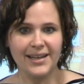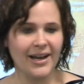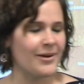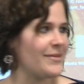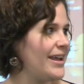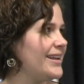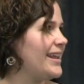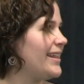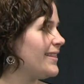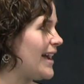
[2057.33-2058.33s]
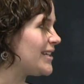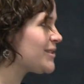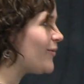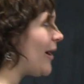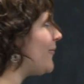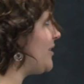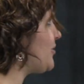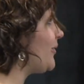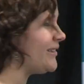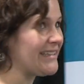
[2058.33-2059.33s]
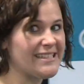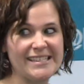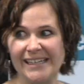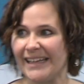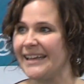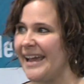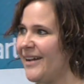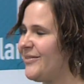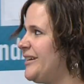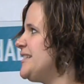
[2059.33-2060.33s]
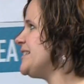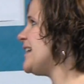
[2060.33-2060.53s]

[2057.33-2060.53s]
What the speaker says: And that's why we do a listening every